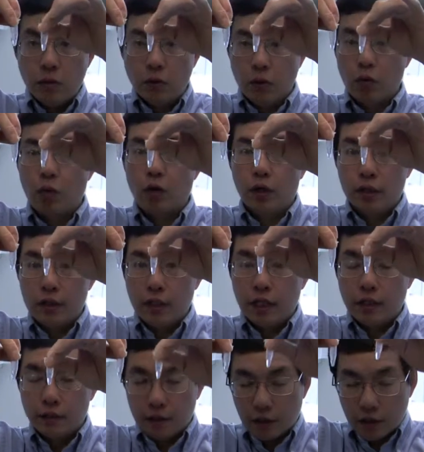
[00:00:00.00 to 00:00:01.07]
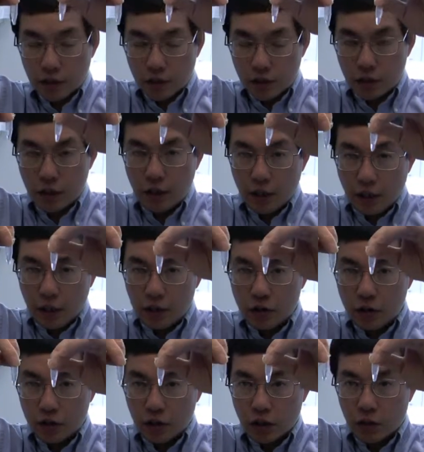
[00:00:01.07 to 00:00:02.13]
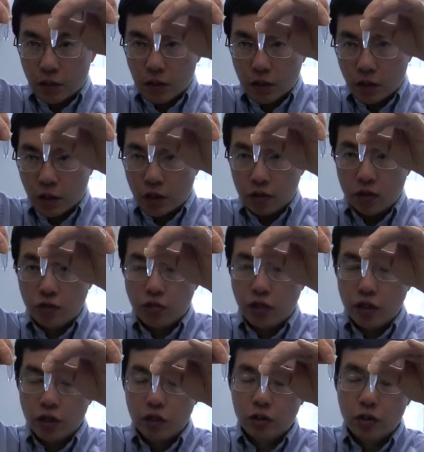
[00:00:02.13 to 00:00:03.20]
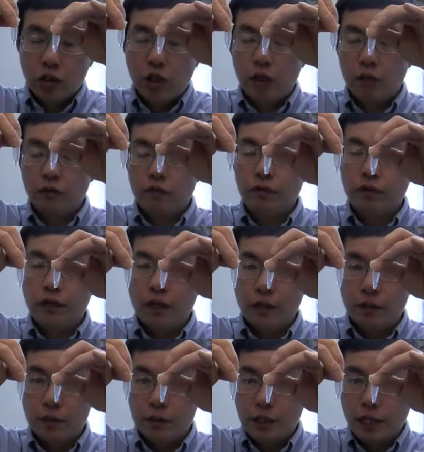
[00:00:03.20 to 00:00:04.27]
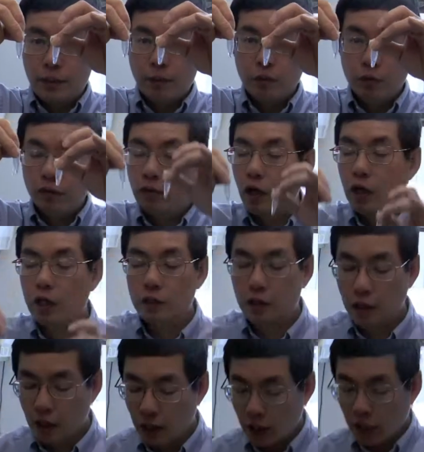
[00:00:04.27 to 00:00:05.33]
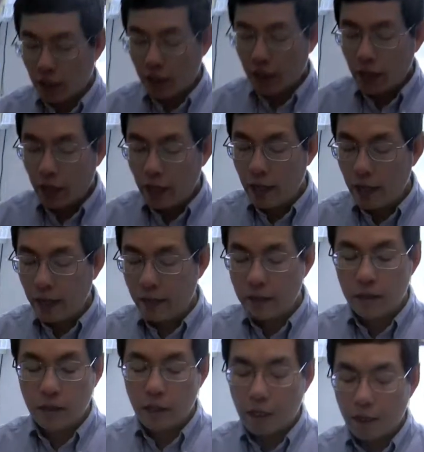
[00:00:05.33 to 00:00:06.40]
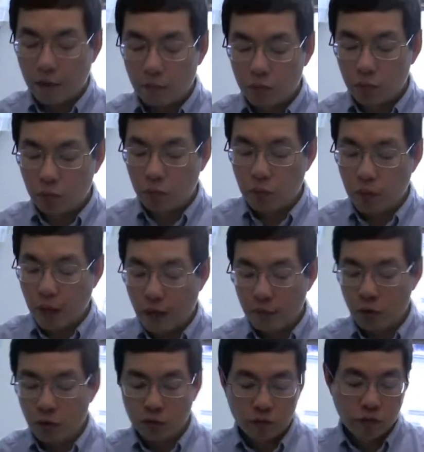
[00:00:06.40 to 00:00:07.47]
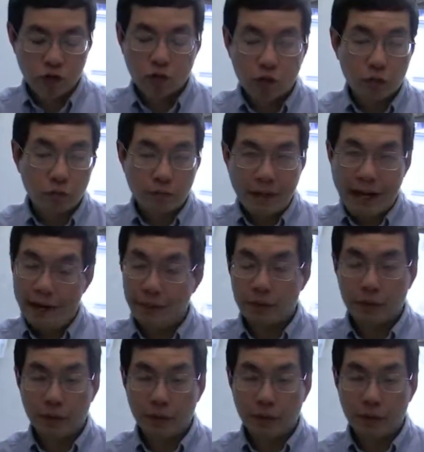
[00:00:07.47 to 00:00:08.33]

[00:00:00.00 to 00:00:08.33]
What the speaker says: we will quantitate this to determine the concentration of sample we've got, and I'm going to restriction map